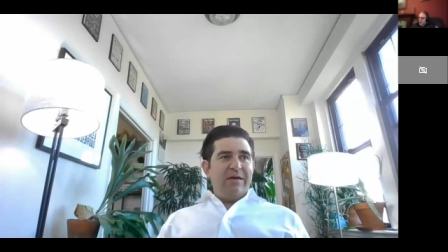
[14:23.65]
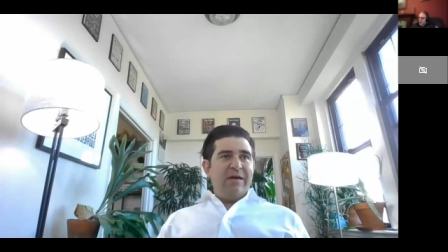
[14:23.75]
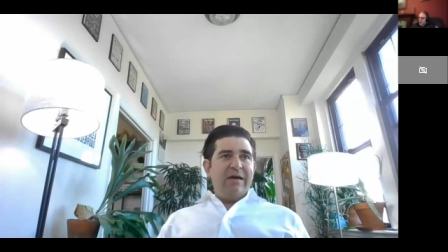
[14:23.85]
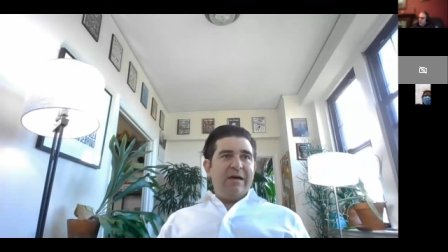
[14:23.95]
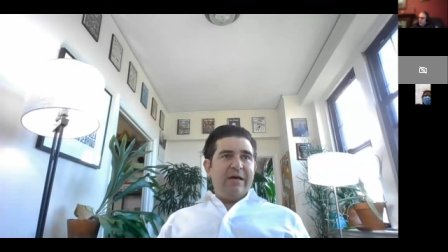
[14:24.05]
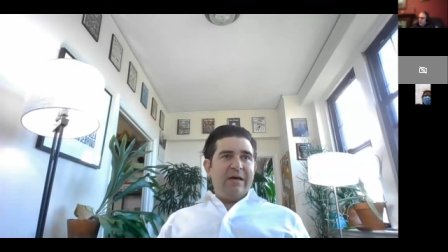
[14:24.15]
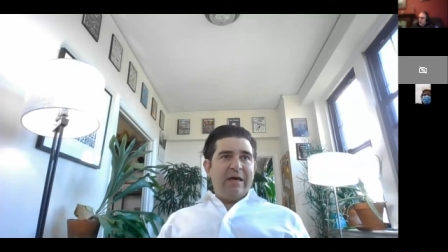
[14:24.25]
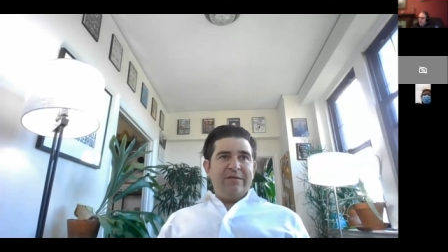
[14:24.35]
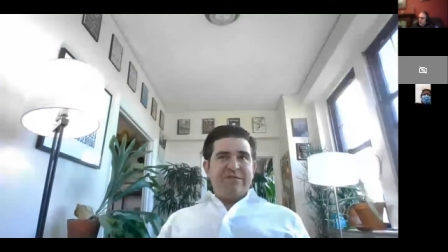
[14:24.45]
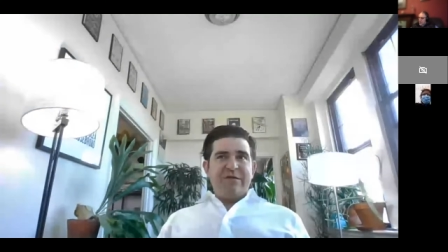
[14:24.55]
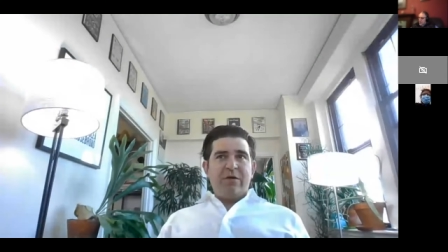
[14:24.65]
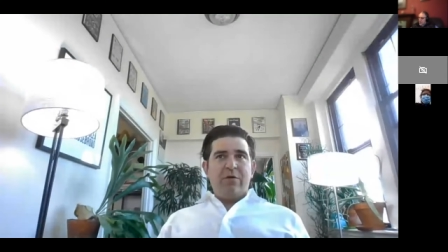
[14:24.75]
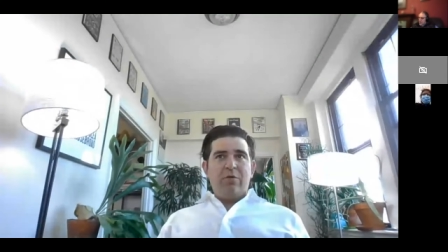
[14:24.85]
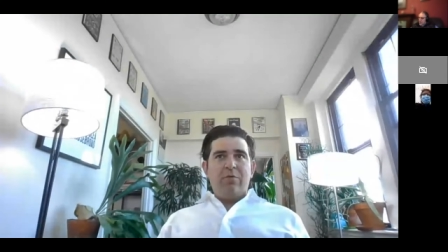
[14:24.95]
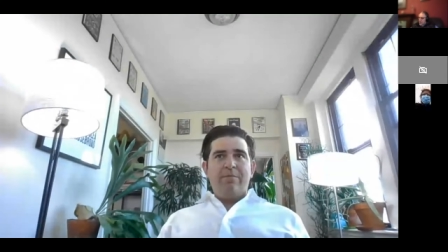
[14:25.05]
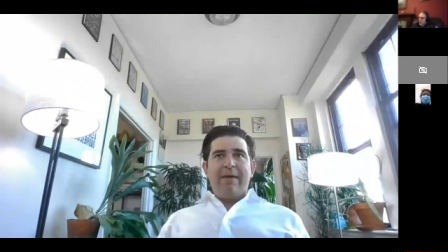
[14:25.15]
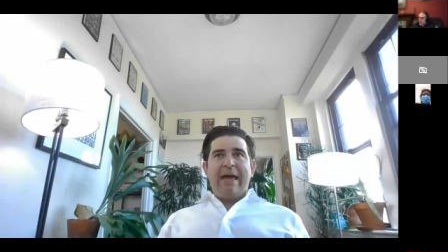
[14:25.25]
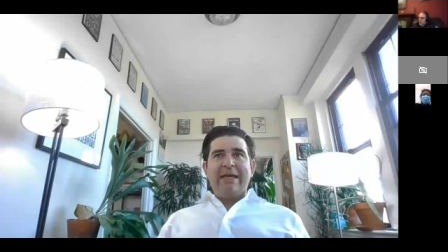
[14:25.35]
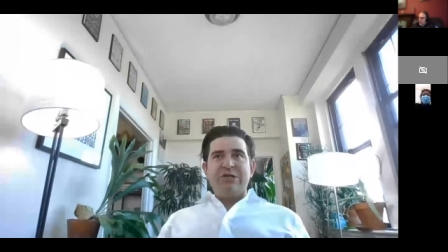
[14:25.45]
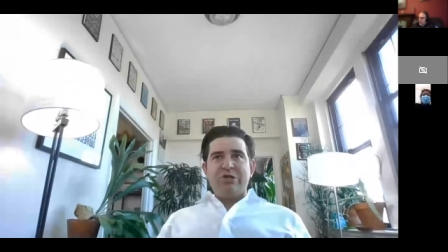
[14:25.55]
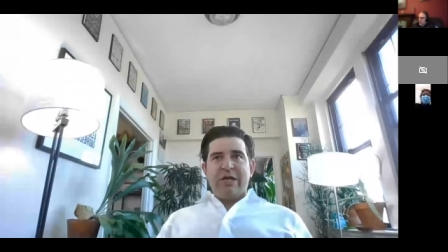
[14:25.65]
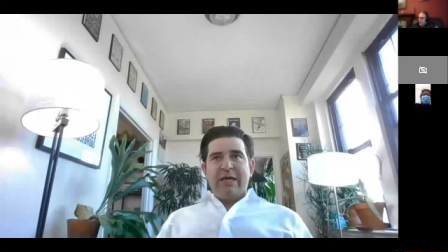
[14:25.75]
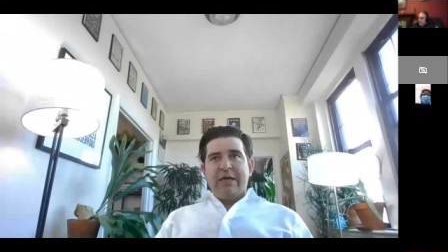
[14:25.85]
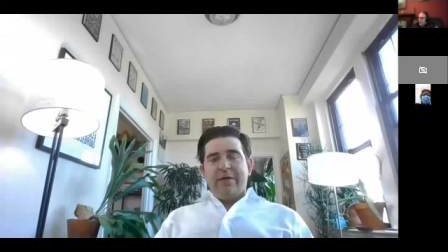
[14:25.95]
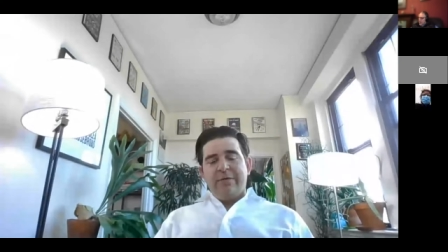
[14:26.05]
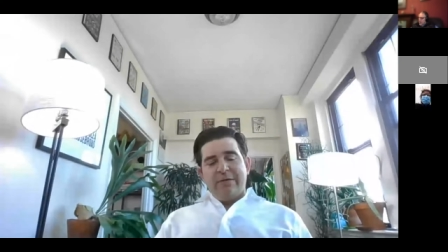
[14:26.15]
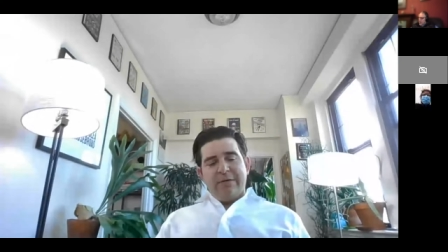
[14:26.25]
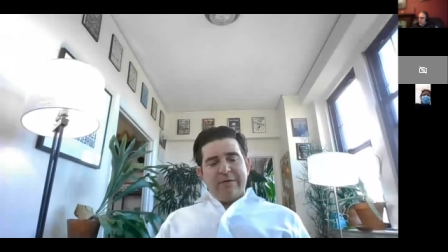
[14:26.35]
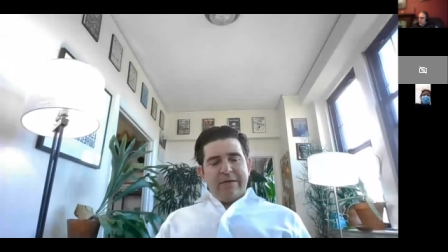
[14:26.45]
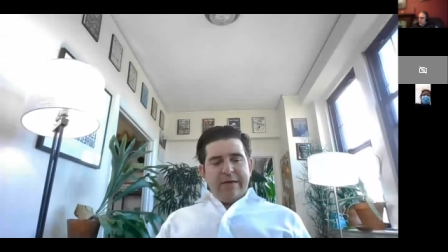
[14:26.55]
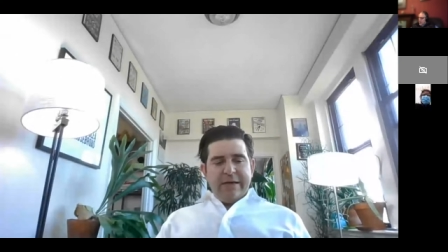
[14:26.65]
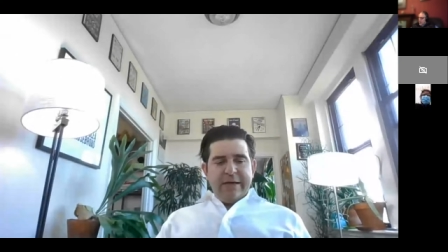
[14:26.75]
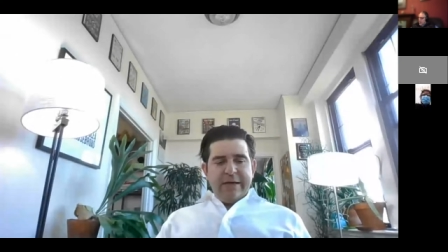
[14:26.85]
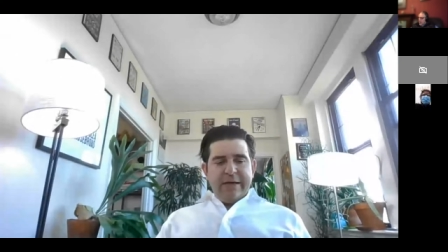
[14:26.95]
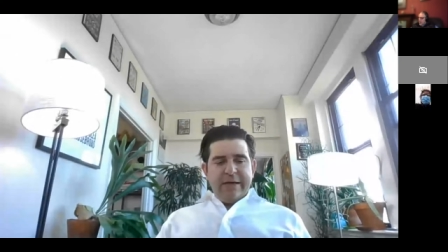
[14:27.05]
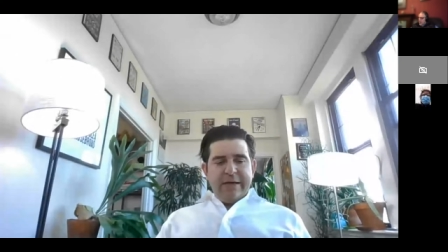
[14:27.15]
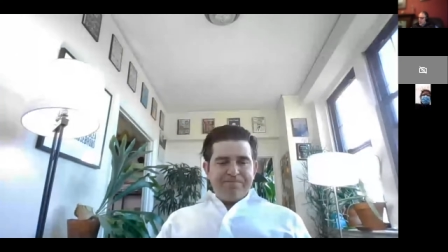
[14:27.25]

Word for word: uh, and so managing um,